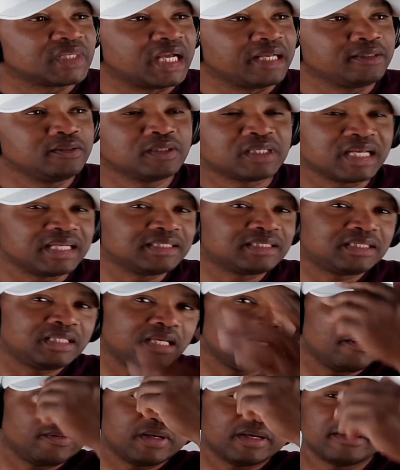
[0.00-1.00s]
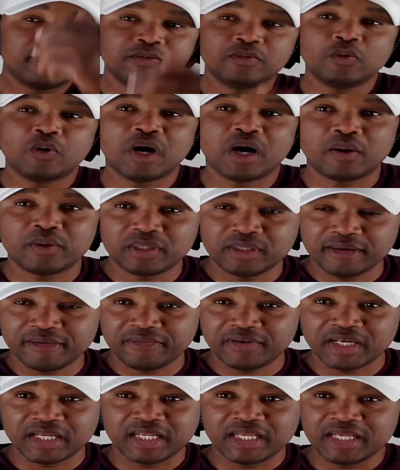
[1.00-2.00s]
And you can stay where you are with your
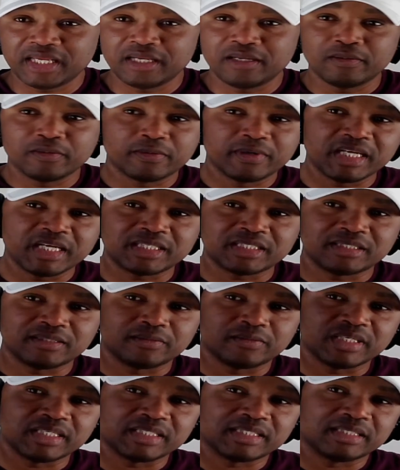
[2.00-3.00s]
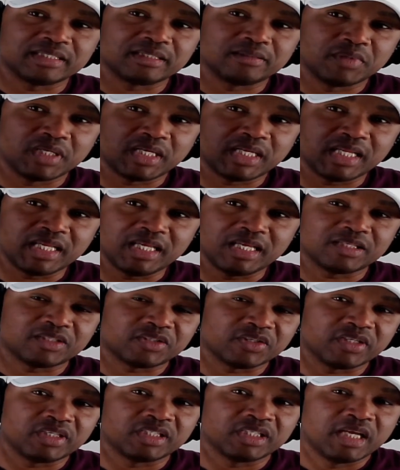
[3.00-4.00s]
fucking racism and
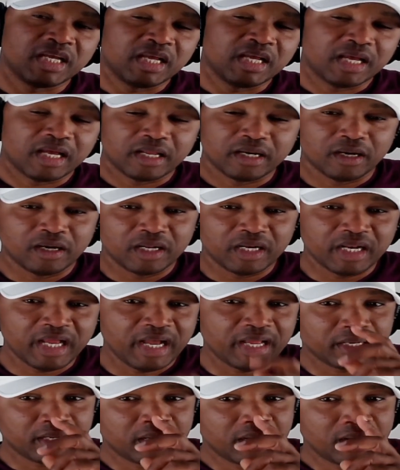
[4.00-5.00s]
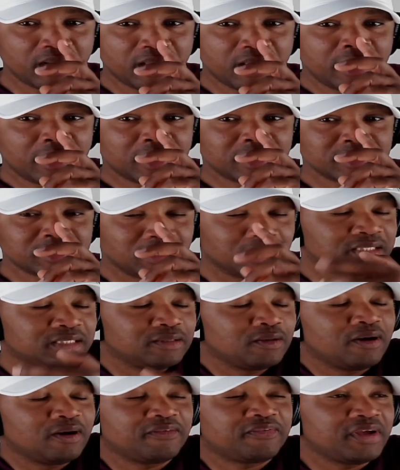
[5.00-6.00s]
hatred and all that. As long as it
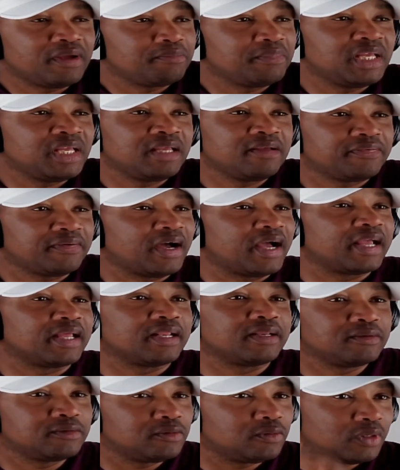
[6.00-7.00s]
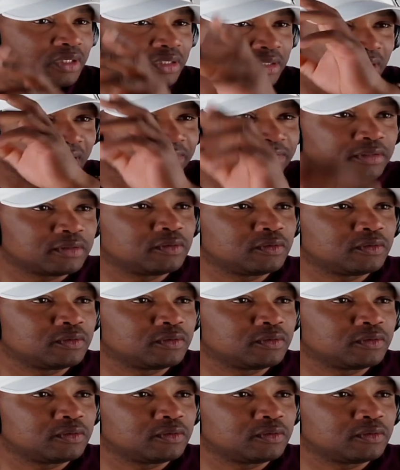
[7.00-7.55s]
don't affect me, fine. You do what you have to do.